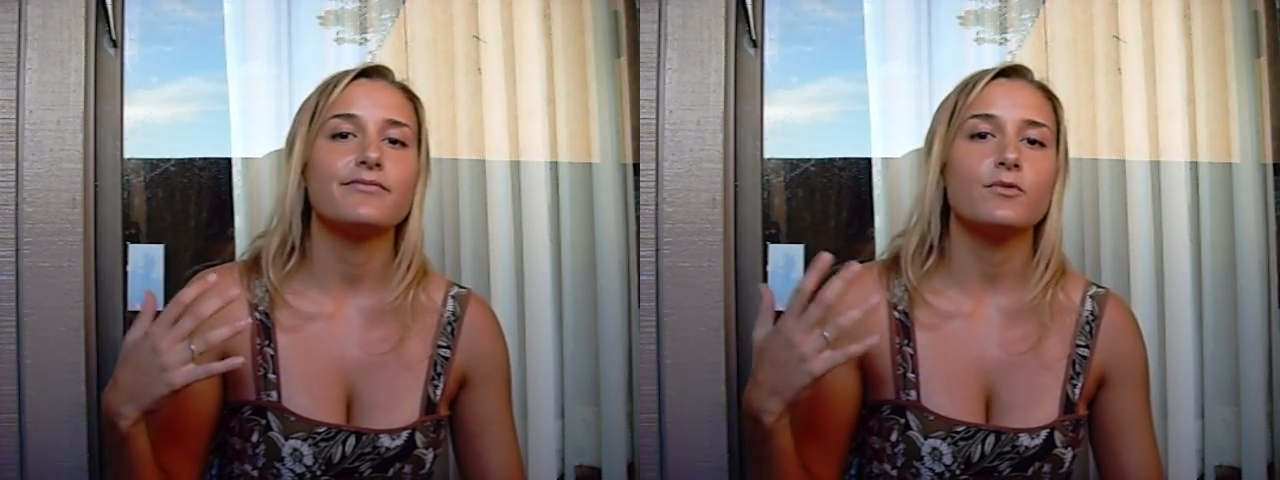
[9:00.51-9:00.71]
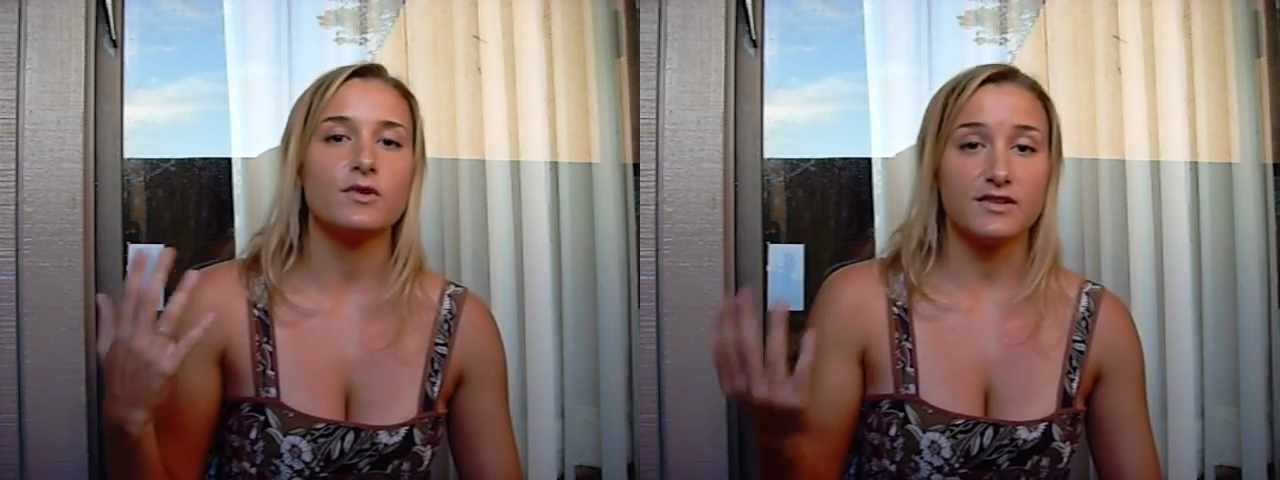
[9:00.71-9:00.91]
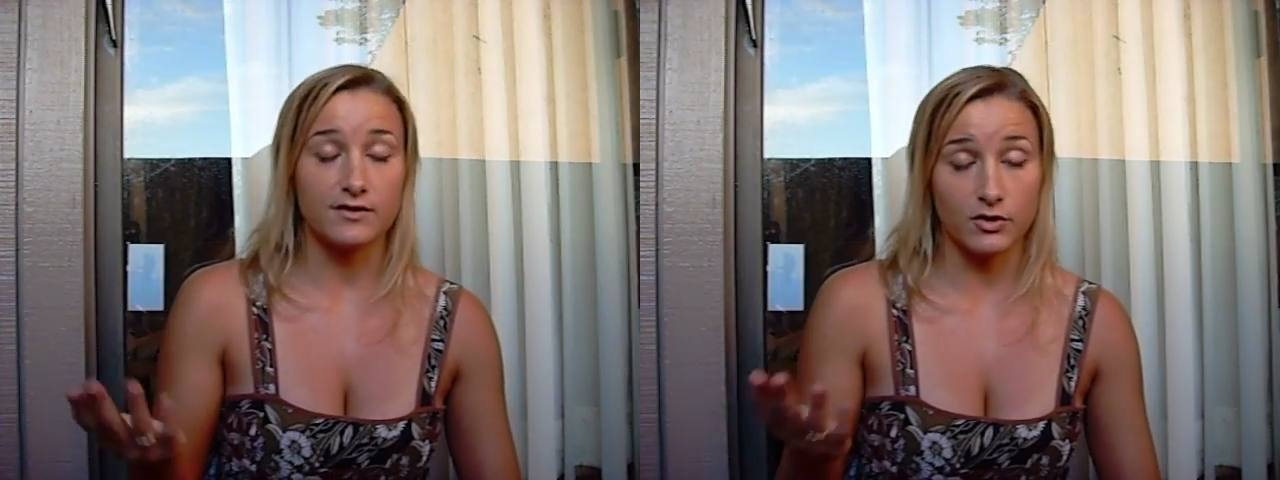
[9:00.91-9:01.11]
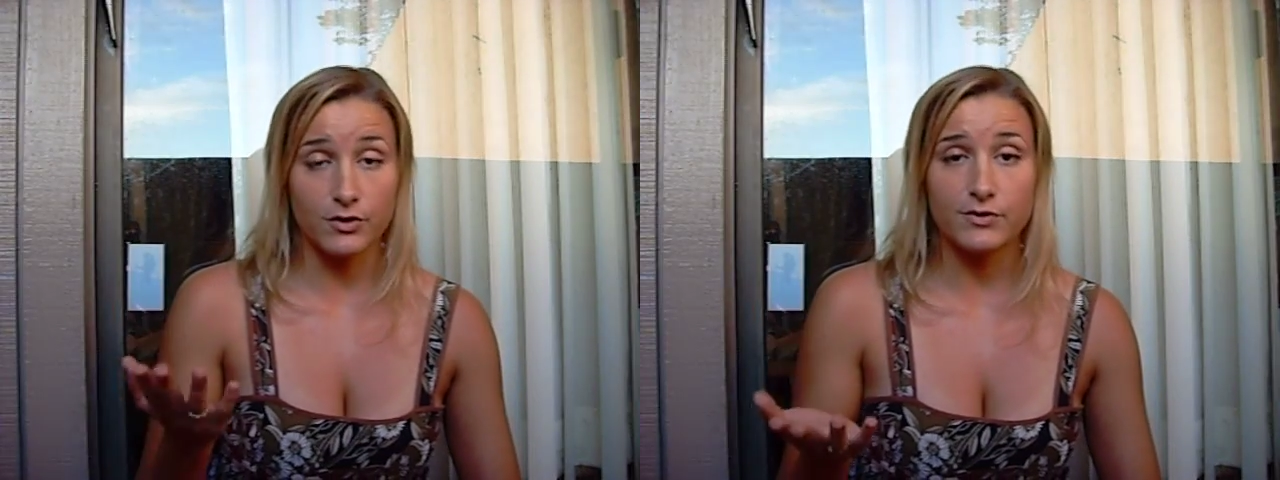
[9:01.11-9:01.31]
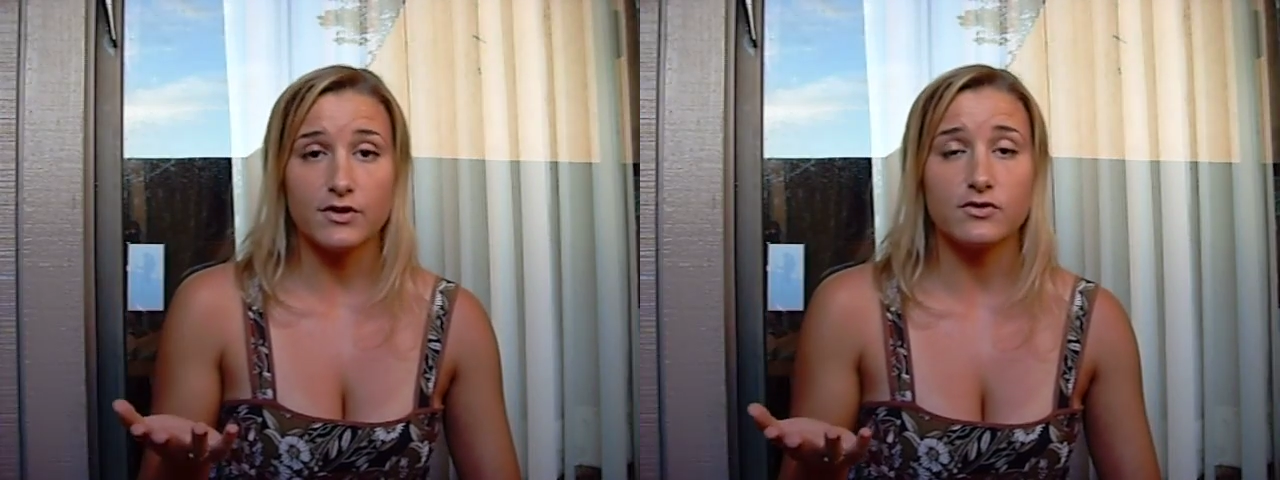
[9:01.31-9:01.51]
which is
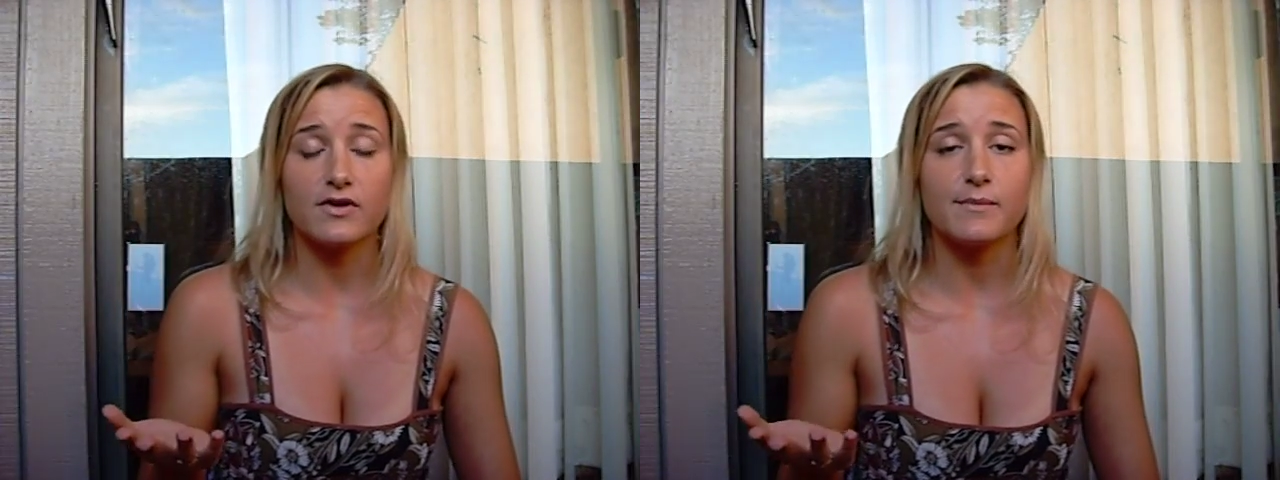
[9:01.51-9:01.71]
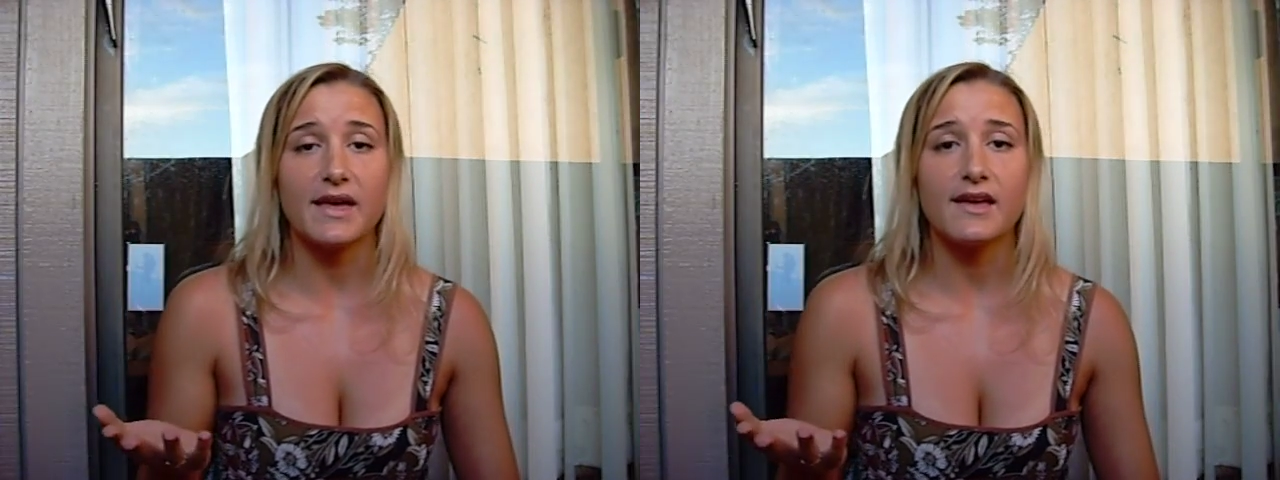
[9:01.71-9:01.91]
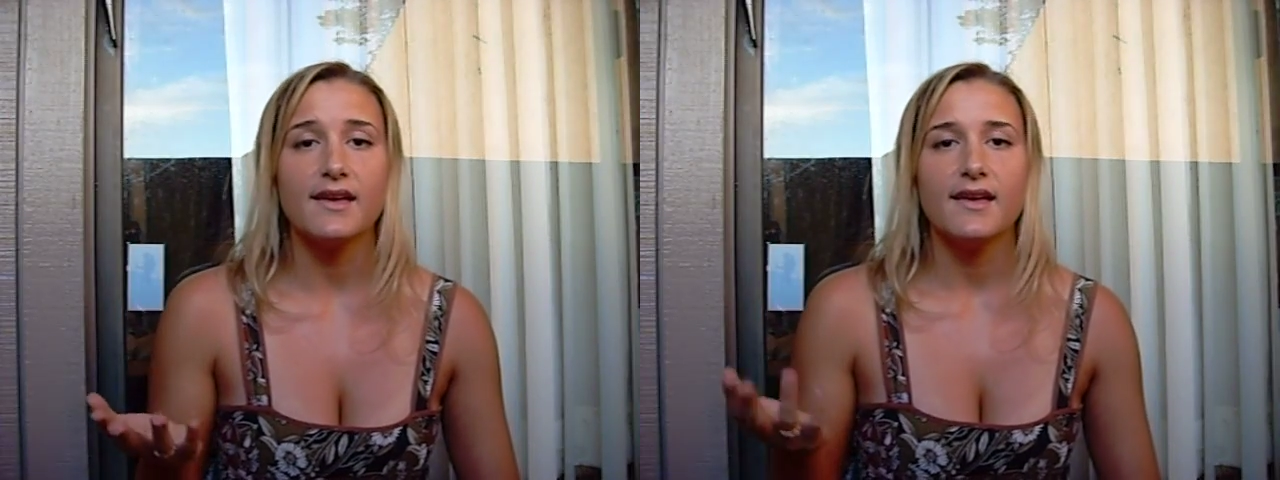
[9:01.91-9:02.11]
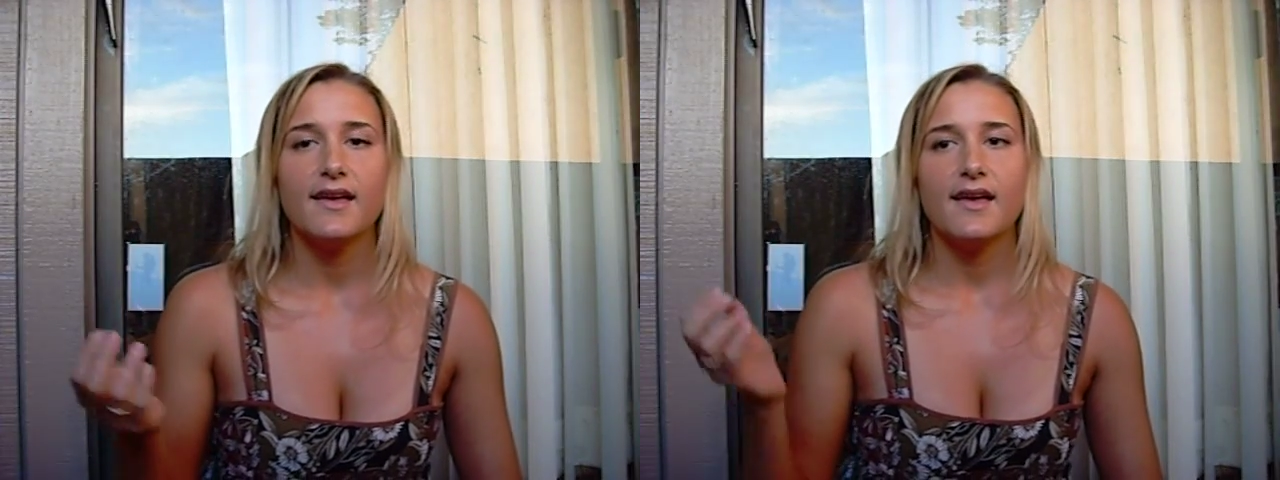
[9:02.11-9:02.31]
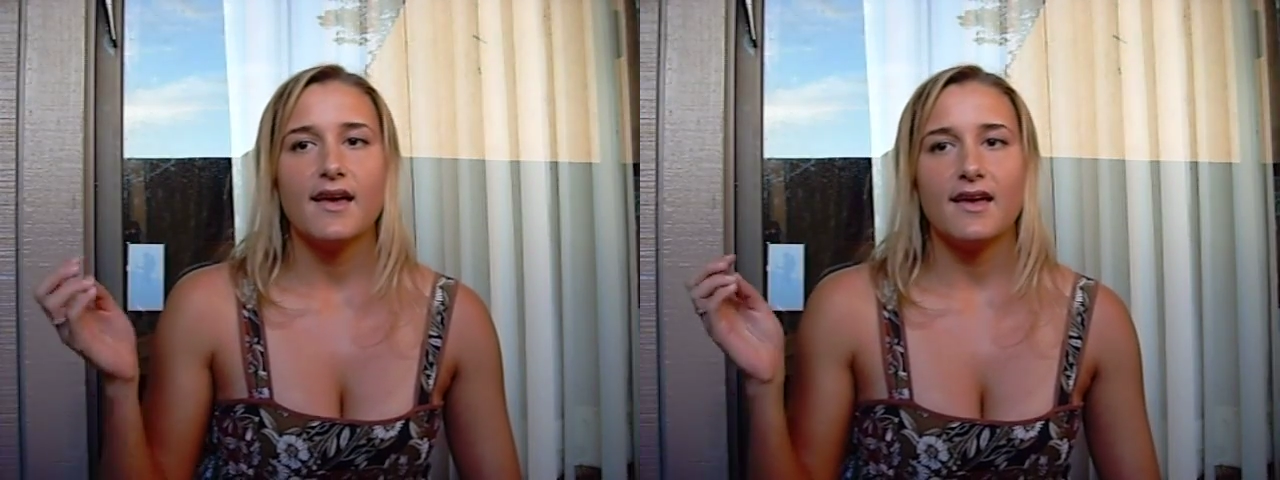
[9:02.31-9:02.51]
lucid dreaming,
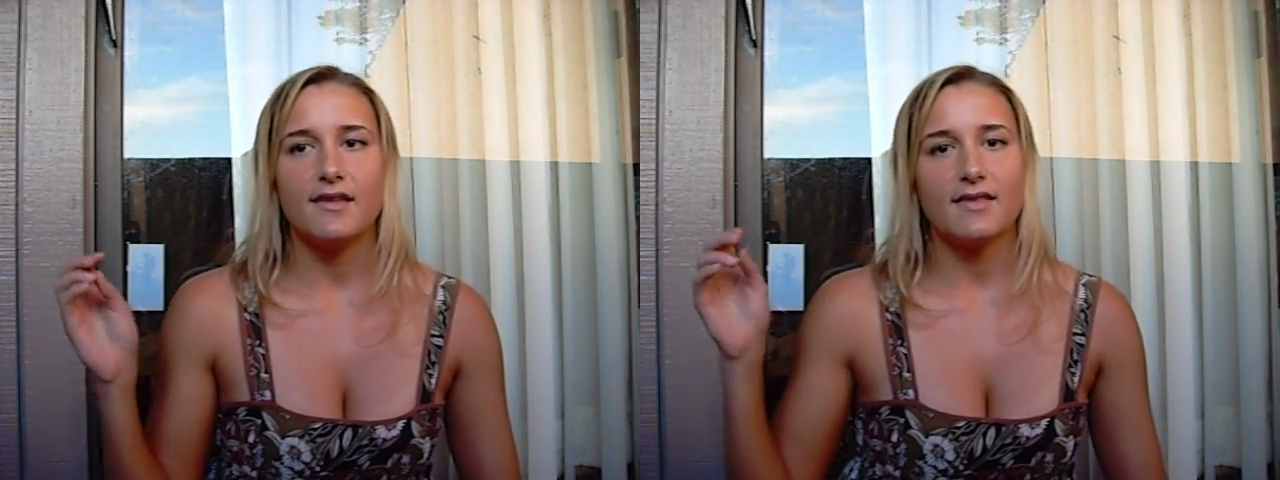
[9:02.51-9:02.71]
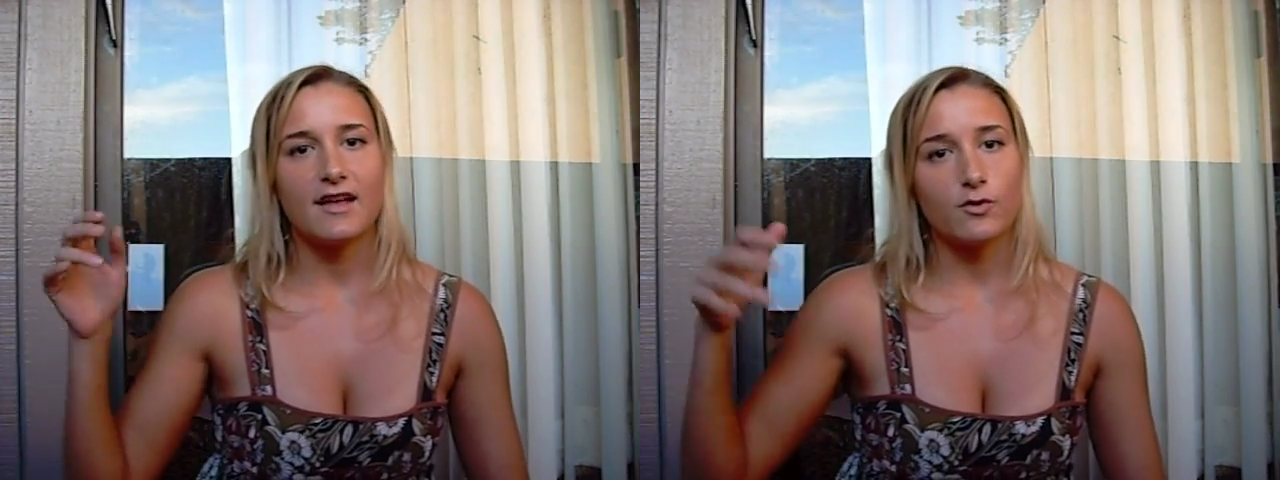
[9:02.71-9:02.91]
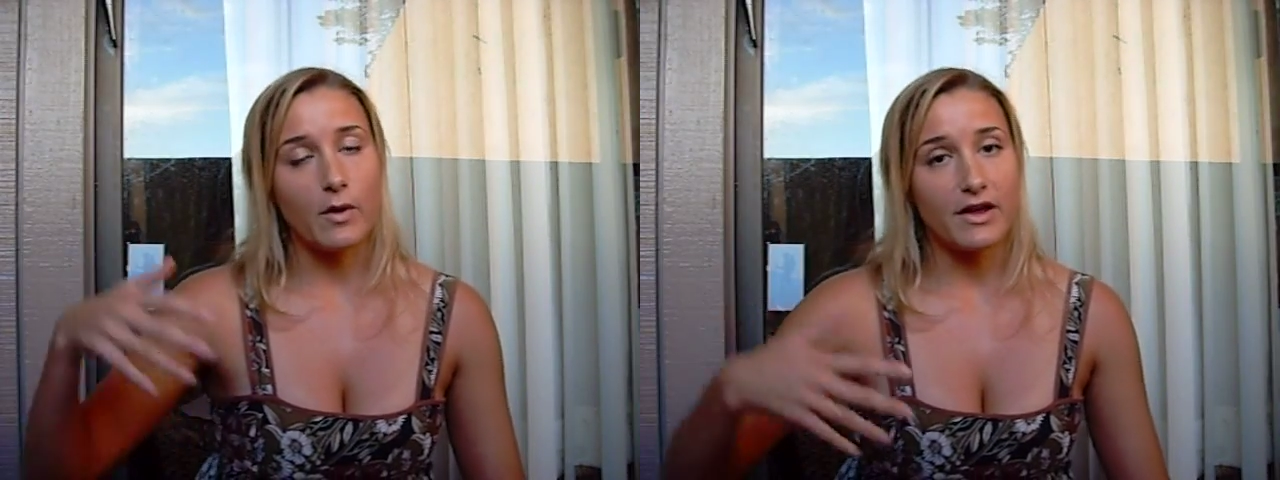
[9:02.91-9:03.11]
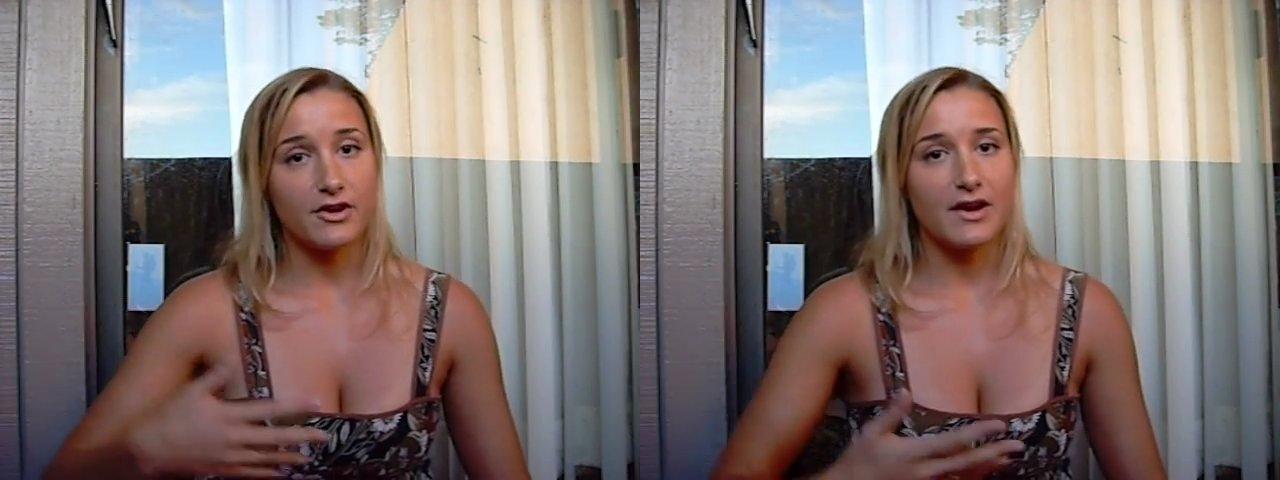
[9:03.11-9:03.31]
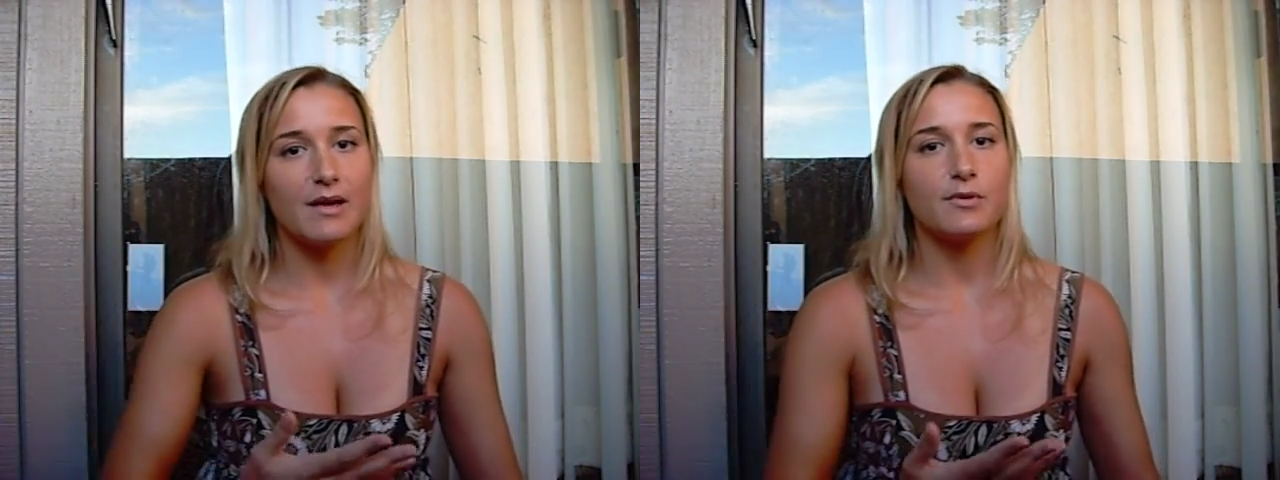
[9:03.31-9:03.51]
and that's why
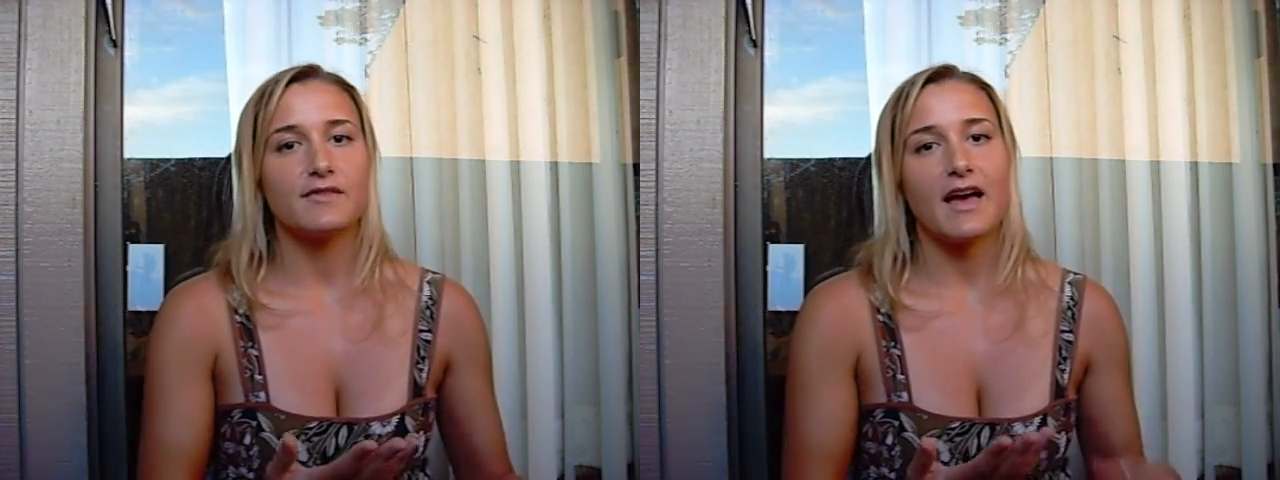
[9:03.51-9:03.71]
you're able to